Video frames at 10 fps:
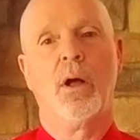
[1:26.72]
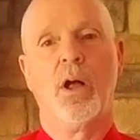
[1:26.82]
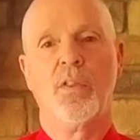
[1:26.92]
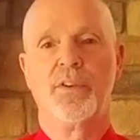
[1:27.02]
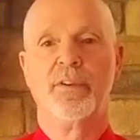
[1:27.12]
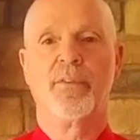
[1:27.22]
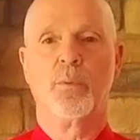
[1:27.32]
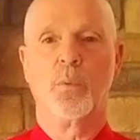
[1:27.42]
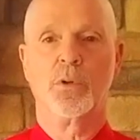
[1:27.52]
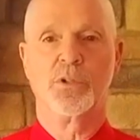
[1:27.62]
all the
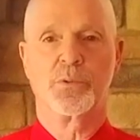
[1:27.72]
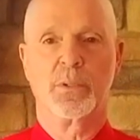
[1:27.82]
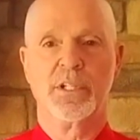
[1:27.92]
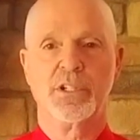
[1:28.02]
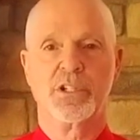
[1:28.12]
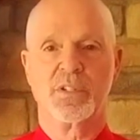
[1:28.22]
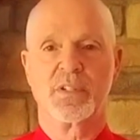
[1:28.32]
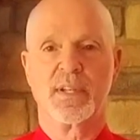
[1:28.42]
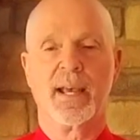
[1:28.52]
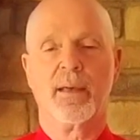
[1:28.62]
different world's
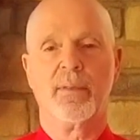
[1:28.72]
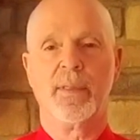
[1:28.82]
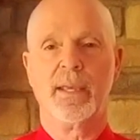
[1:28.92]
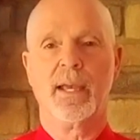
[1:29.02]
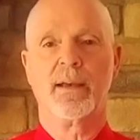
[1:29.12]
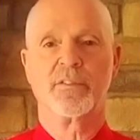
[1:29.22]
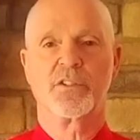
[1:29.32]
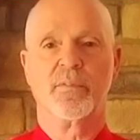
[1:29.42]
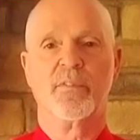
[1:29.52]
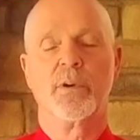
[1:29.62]
religions and how they have
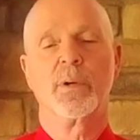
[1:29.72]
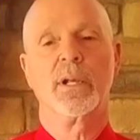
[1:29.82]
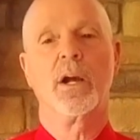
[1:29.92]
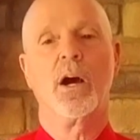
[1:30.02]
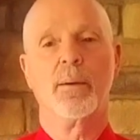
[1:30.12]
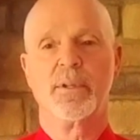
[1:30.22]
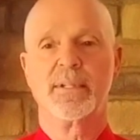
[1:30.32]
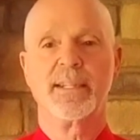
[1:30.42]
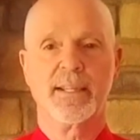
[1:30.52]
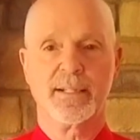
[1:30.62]
some very
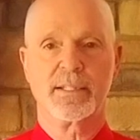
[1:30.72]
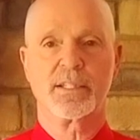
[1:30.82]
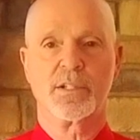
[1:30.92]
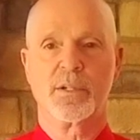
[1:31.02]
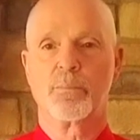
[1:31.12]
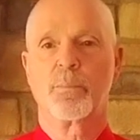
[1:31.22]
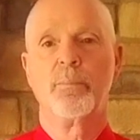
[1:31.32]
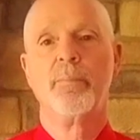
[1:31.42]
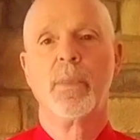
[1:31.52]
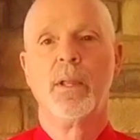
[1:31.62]
common tenets and
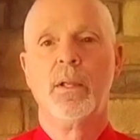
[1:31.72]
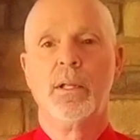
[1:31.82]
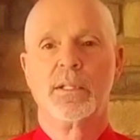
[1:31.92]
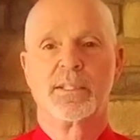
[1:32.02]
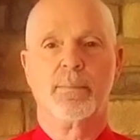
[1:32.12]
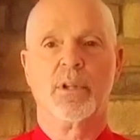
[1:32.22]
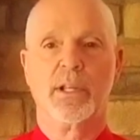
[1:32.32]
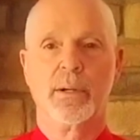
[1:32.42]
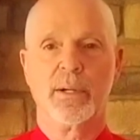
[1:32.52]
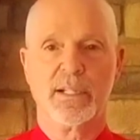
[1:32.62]

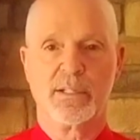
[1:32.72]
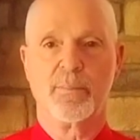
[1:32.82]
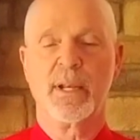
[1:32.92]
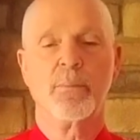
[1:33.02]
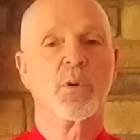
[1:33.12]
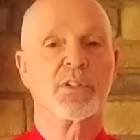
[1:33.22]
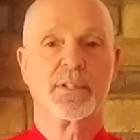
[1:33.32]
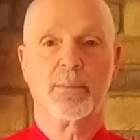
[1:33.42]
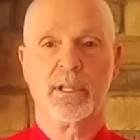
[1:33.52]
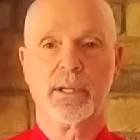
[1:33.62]
similarities, many more
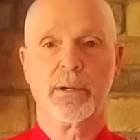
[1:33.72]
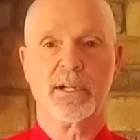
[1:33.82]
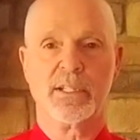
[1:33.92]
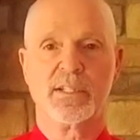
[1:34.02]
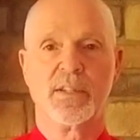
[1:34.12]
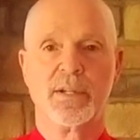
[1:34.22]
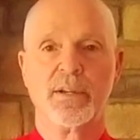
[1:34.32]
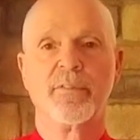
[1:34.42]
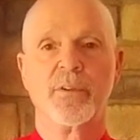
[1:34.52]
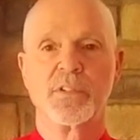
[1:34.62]
similarities than
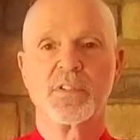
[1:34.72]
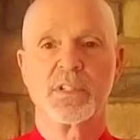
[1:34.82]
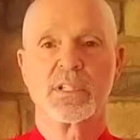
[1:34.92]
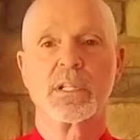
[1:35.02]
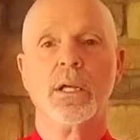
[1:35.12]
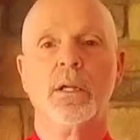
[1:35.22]
differences.